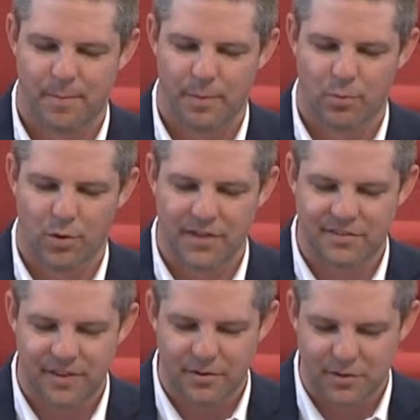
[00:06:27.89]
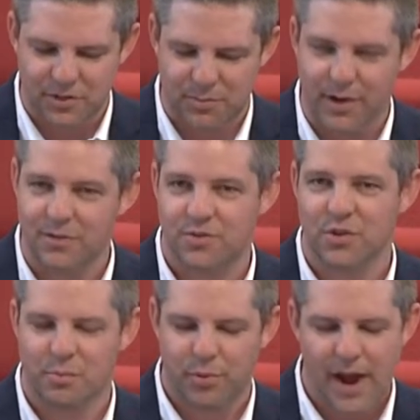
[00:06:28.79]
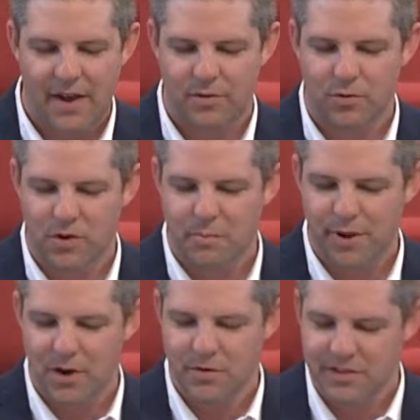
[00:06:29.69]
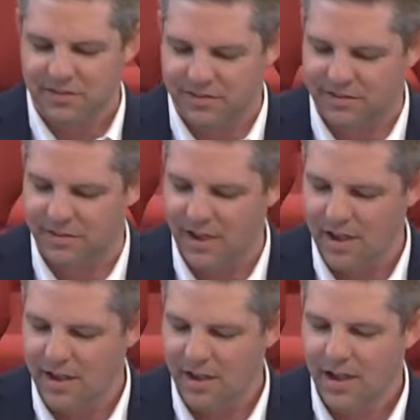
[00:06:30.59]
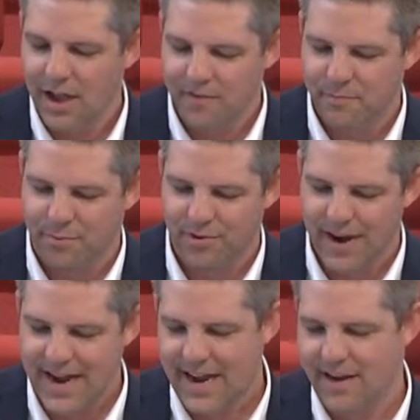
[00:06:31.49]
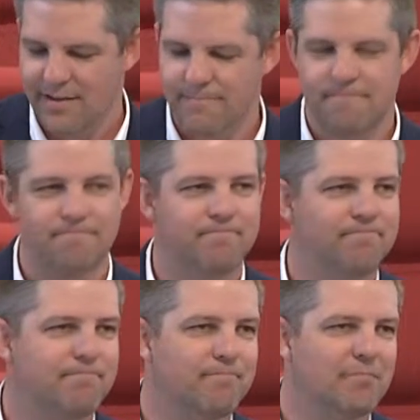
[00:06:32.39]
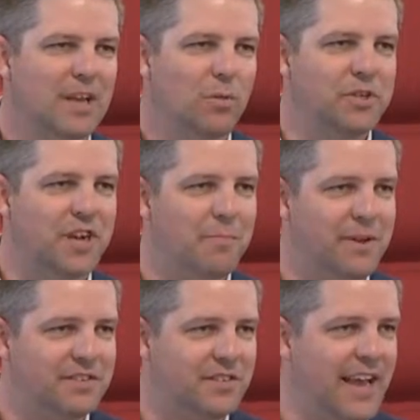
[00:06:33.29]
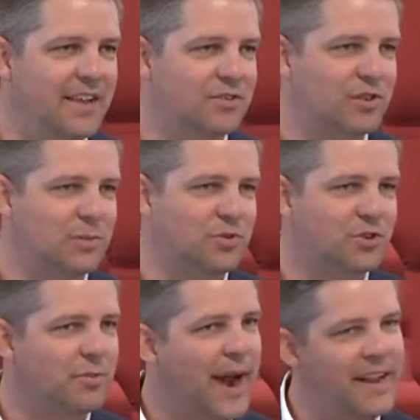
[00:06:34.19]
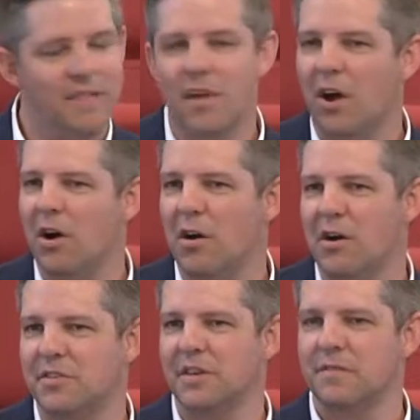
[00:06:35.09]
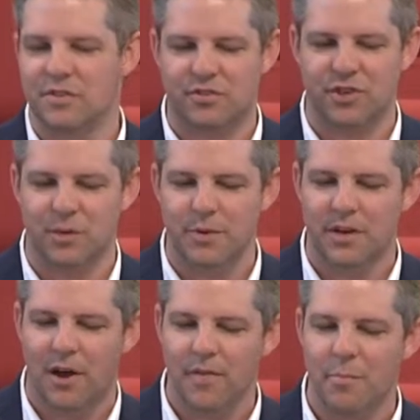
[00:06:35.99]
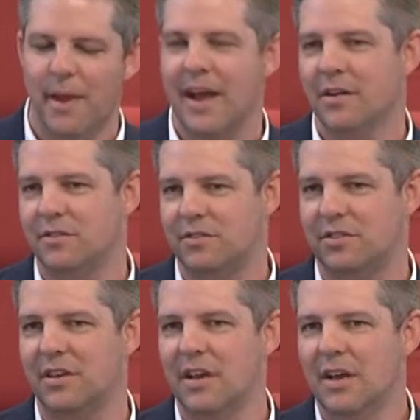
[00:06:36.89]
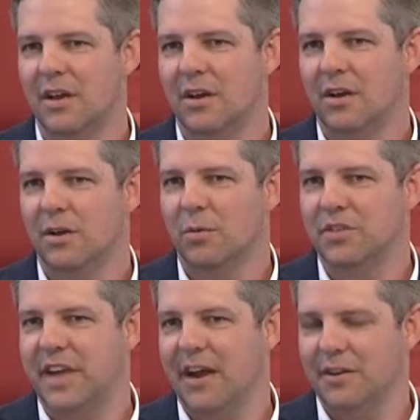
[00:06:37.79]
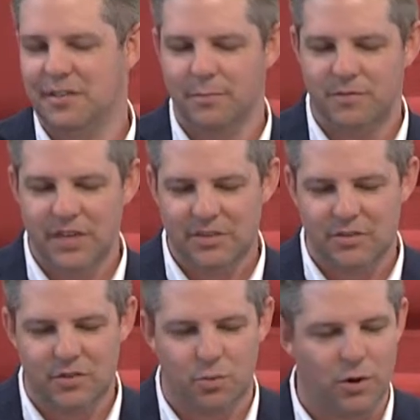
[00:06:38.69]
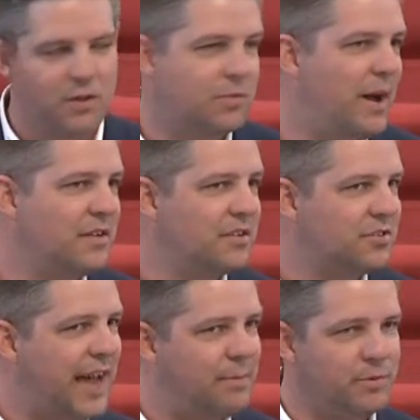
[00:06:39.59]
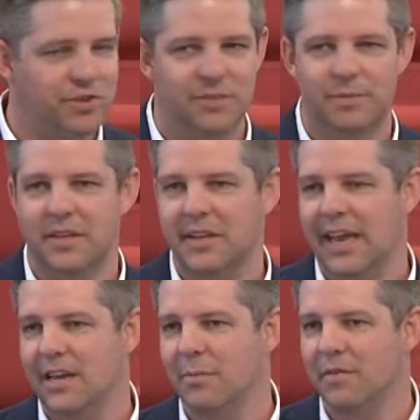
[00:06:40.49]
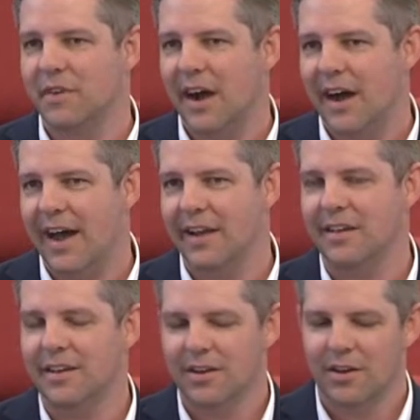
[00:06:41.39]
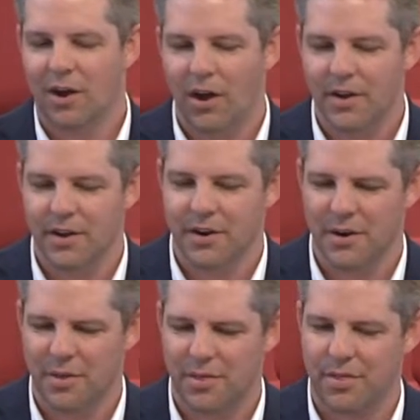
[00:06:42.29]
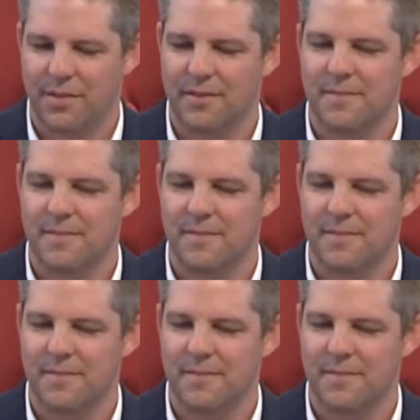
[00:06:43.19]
We'll consider the spiritual and practical components of praying. We jump in today's scripture right in the heart of the Sermon on the Mount, which carries some of Jesus' words about discipleship in the kingdom of God on earth.